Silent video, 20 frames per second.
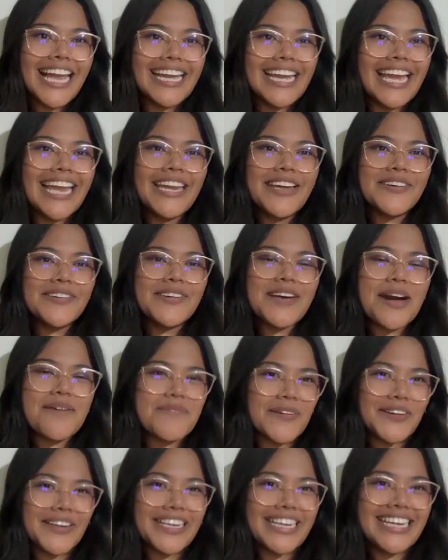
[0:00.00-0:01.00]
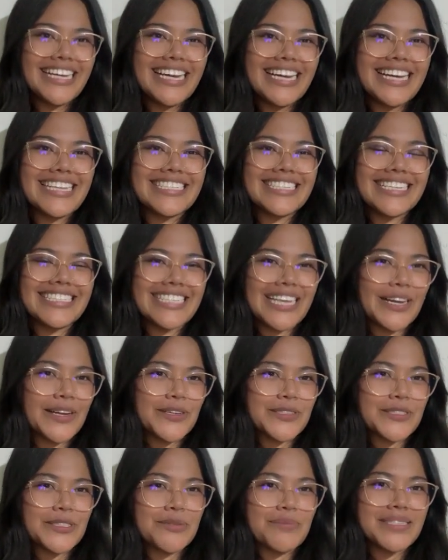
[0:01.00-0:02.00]
Hello, I'm Maria, a sales and
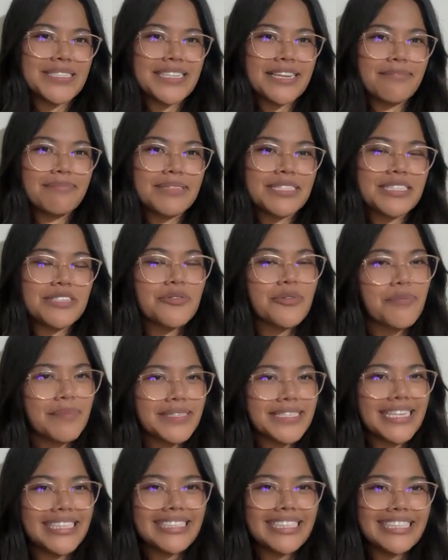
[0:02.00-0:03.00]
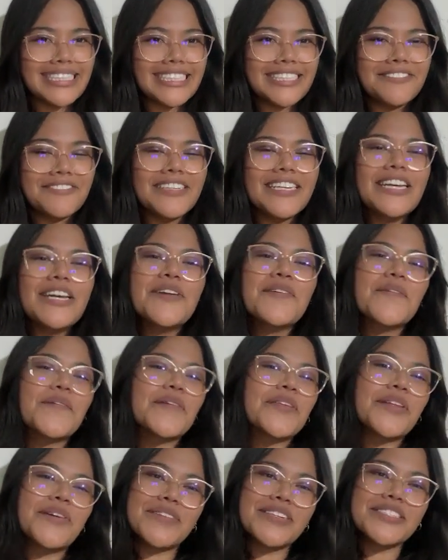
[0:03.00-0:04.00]
customer service representative
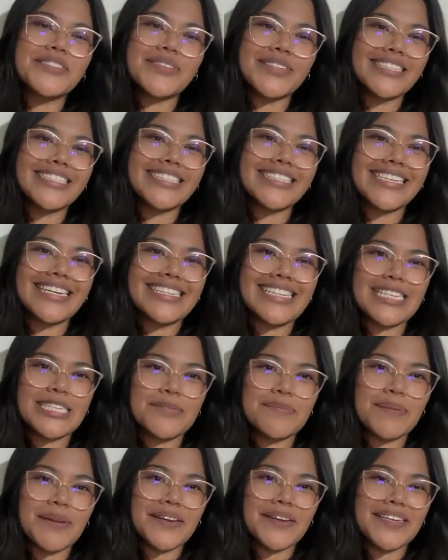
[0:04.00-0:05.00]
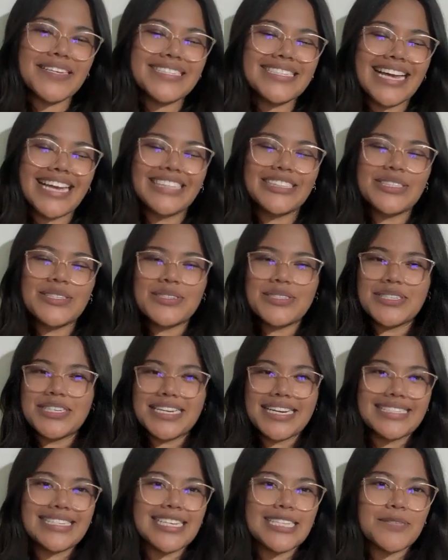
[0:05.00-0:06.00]
with over 3 years experience and 2
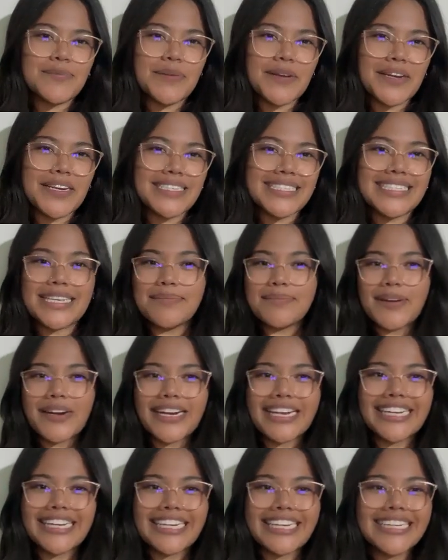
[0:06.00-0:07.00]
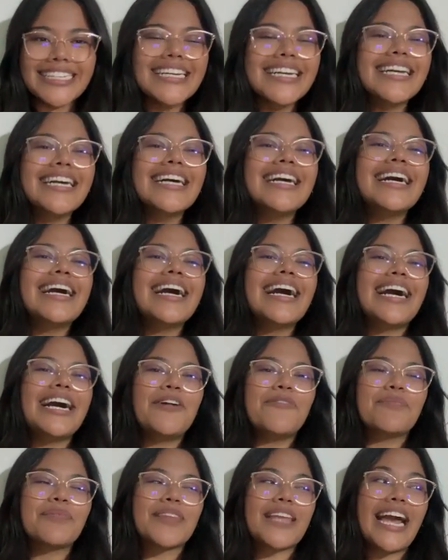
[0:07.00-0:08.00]
years experience in marketing.
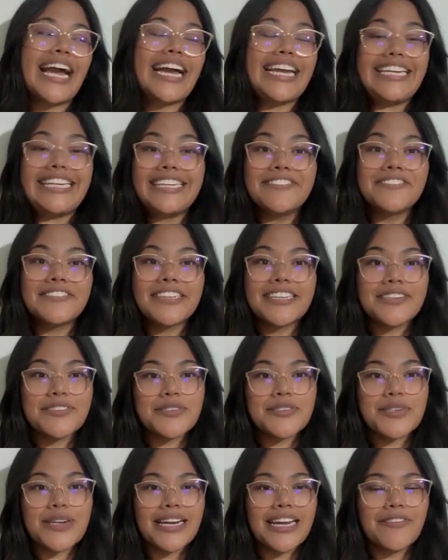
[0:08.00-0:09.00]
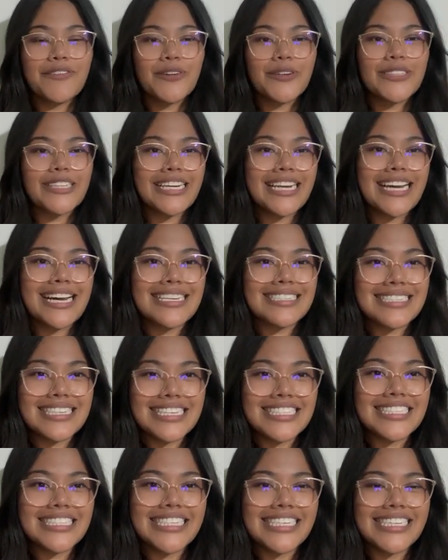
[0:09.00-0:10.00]
I lived in Australia for the last
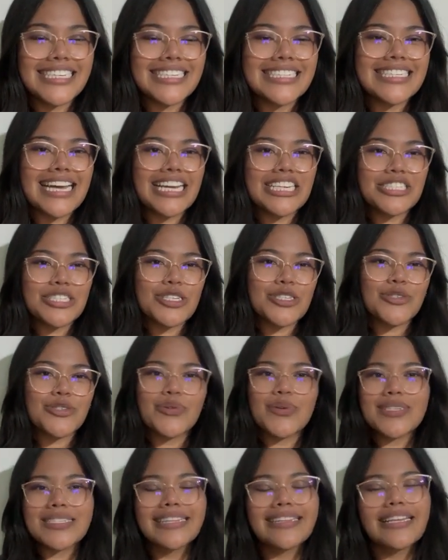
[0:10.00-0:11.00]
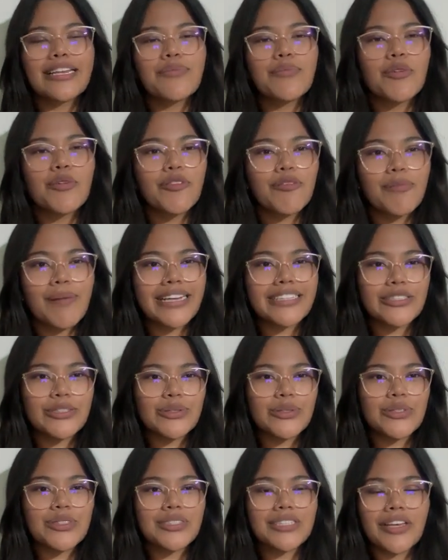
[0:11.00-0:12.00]
6 years and just recently moved back
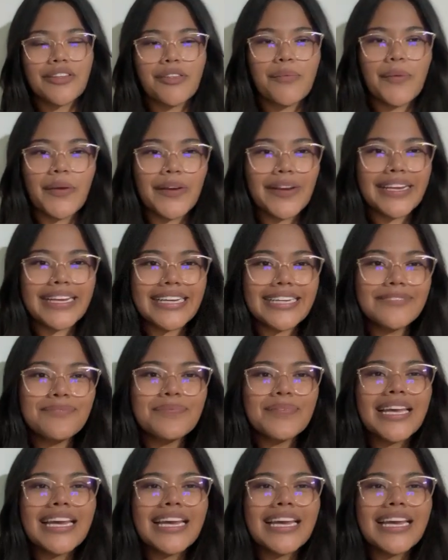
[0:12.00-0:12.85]
to South America,